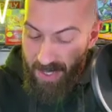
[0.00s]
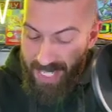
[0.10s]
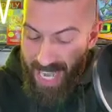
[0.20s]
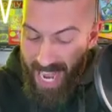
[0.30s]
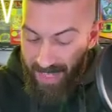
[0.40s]

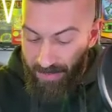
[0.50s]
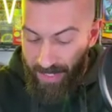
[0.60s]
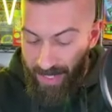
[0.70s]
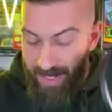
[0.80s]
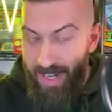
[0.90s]
get out of
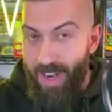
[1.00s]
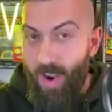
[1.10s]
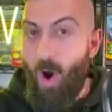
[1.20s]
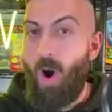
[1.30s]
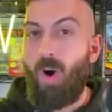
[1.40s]
here.
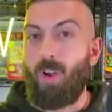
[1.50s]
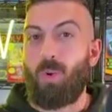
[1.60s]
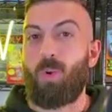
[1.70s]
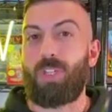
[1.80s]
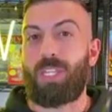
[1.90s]
All are
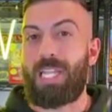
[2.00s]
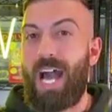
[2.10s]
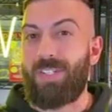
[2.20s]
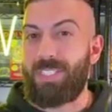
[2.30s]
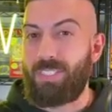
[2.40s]
worth
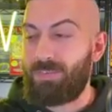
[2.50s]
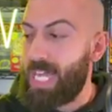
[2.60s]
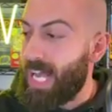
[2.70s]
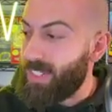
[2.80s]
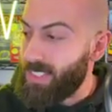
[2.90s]
thousands of
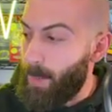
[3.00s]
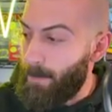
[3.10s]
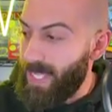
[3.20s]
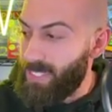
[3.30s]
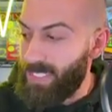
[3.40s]
dollars and a
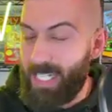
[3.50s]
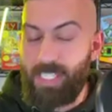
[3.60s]
PSA 10 and